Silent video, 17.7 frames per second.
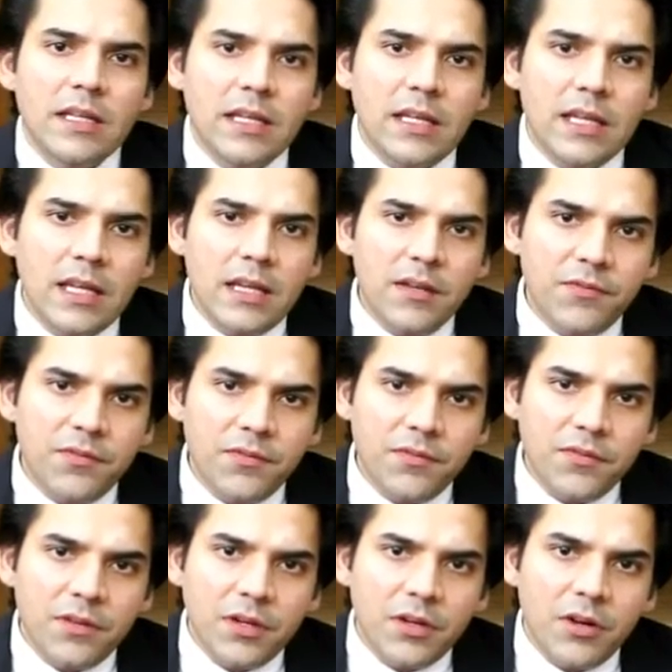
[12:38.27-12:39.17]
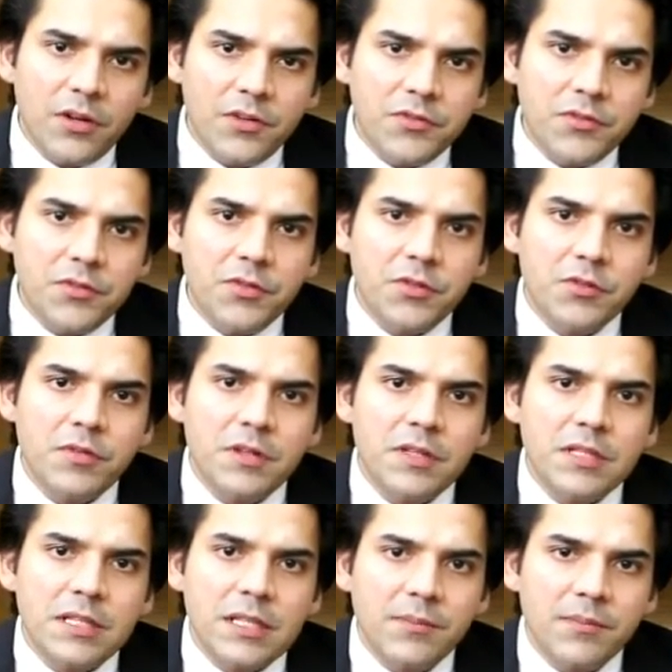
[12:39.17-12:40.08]
that if the
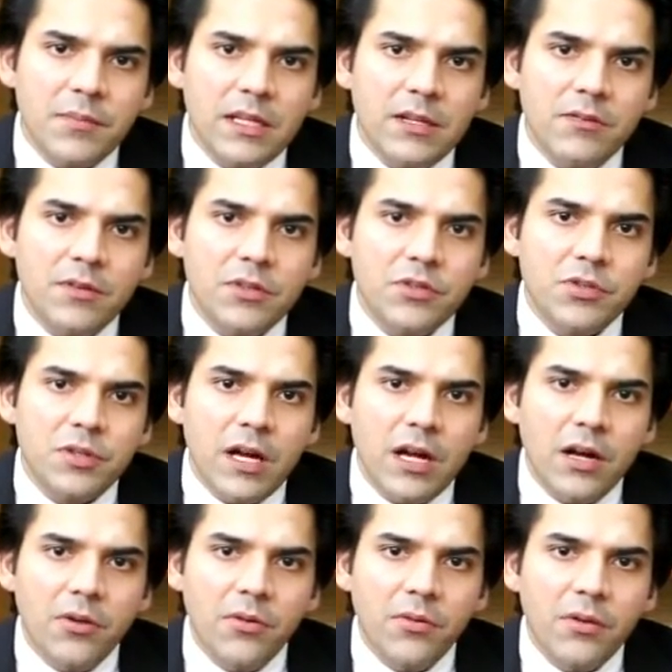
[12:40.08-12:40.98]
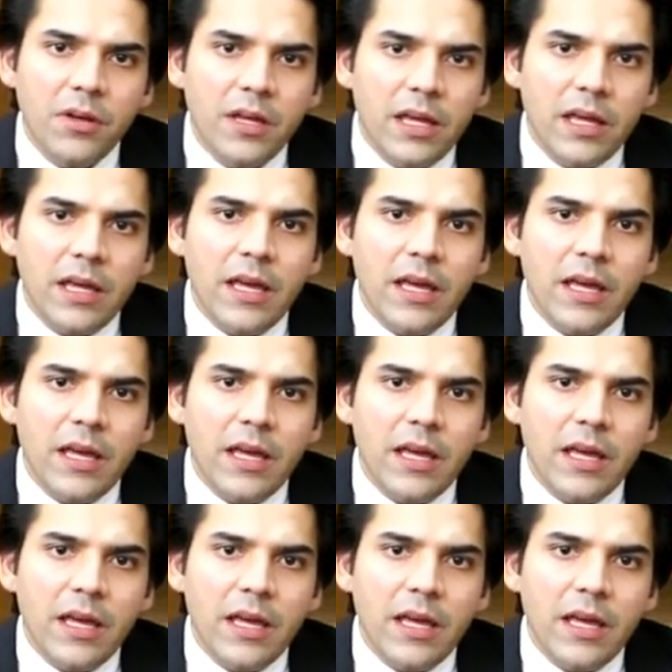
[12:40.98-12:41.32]
Constituent Assembly, which now